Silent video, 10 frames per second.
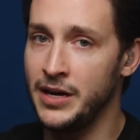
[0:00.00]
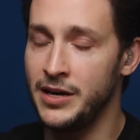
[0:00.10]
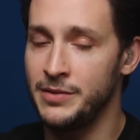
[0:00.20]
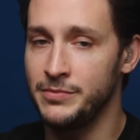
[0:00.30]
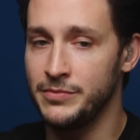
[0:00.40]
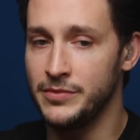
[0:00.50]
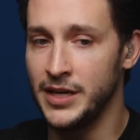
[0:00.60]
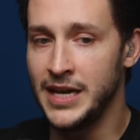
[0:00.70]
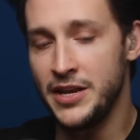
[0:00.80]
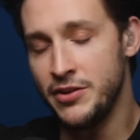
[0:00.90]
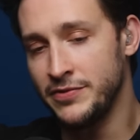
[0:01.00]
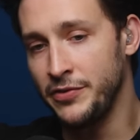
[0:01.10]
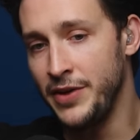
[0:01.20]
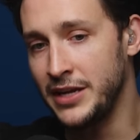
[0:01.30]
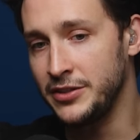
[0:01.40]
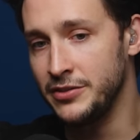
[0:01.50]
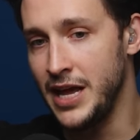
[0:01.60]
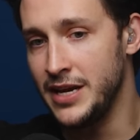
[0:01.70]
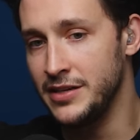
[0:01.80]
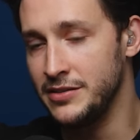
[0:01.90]
um, again, you have to factor
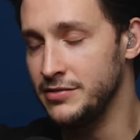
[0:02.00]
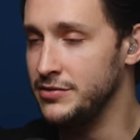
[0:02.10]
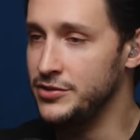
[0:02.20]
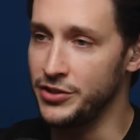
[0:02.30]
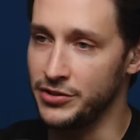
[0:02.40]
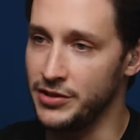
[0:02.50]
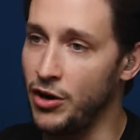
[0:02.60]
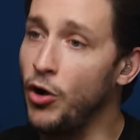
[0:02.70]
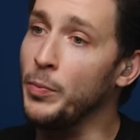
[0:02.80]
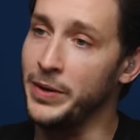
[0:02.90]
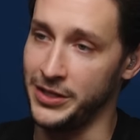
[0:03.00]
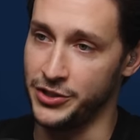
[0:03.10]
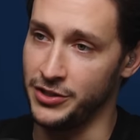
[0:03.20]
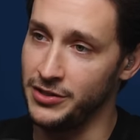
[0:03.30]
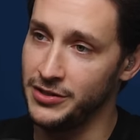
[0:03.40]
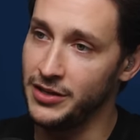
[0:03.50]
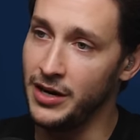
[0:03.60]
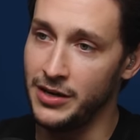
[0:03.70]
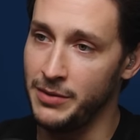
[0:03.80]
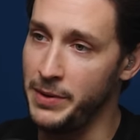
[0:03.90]
that into a whole picture.
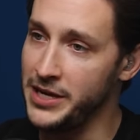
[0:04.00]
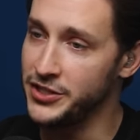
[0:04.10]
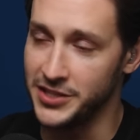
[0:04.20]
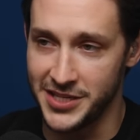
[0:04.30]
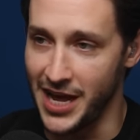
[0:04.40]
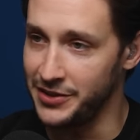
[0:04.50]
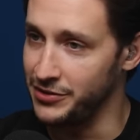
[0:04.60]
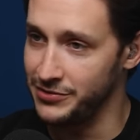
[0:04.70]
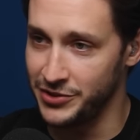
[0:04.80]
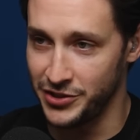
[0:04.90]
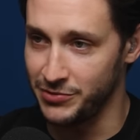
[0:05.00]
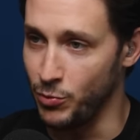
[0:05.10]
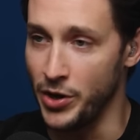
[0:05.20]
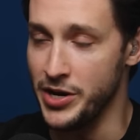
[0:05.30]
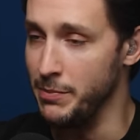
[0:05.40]
Uh, a patient is not just one